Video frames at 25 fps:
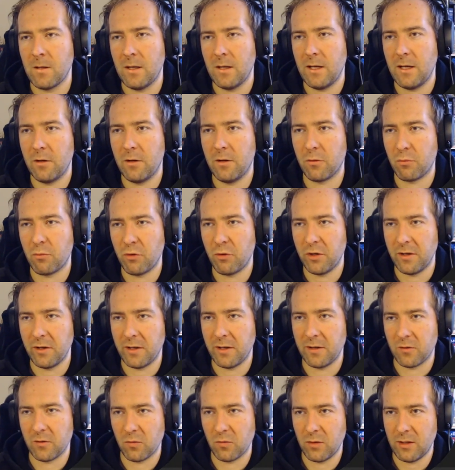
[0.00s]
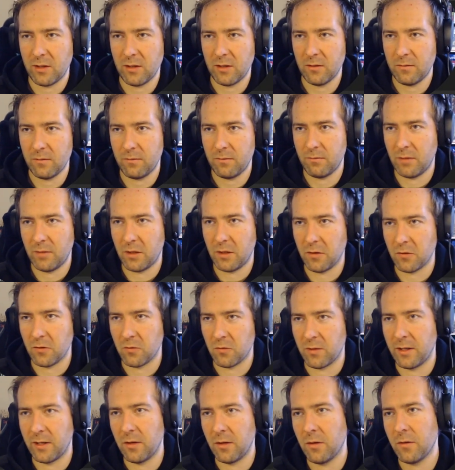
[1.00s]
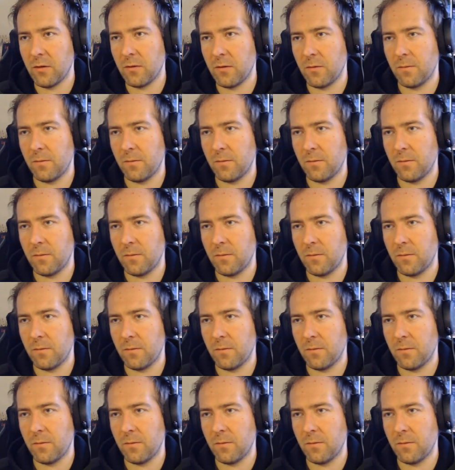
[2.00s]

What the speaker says: in our printing as well, because why not?